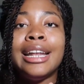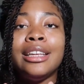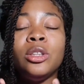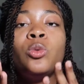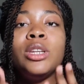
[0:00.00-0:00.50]

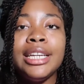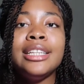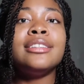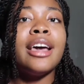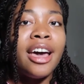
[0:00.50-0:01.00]
you
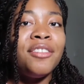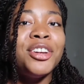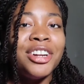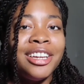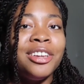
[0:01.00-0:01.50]
need to have
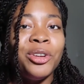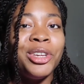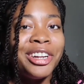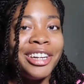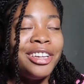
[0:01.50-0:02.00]
your ego.
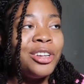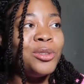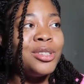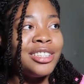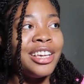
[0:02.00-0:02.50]
Your ego
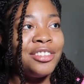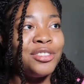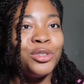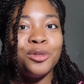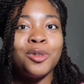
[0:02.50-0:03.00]
saves
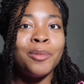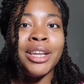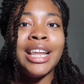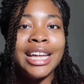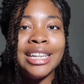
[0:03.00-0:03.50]
you from a
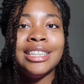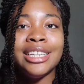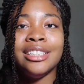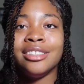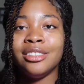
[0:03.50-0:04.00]
lot of
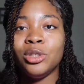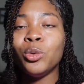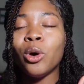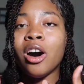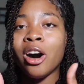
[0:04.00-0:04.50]
things.
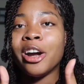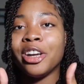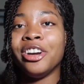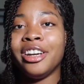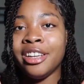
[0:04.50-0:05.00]
You are
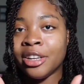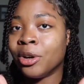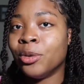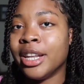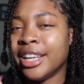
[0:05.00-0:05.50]
your
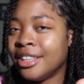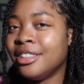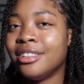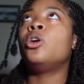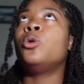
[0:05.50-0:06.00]
ego. Like,
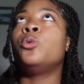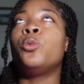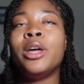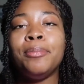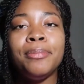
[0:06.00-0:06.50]
oh,
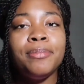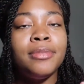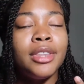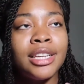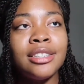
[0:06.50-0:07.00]
when
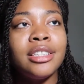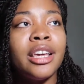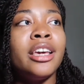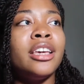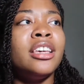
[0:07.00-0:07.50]
they
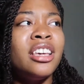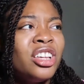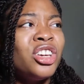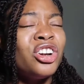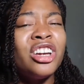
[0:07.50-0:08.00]
say kill
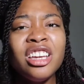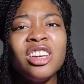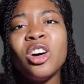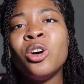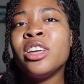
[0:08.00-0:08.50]
your
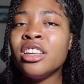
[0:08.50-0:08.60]
ego,